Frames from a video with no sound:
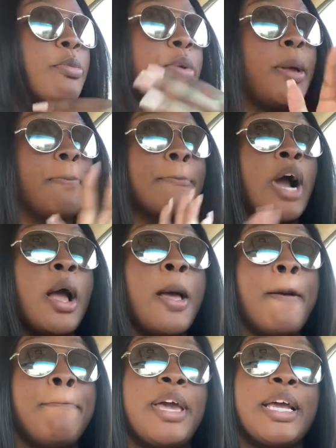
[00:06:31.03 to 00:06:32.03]
But
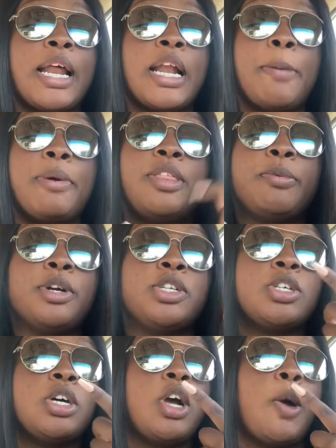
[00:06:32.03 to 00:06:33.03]
picking that up, and then we're
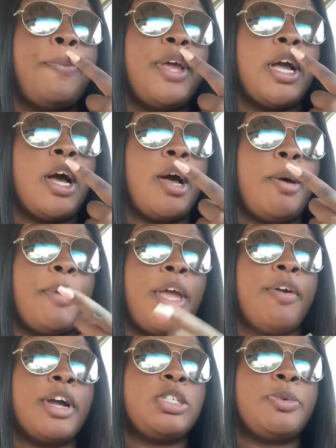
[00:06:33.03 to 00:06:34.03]
just gonna go pick up a
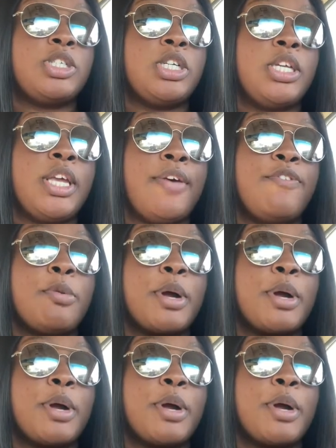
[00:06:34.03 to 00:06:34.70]
graduation gift for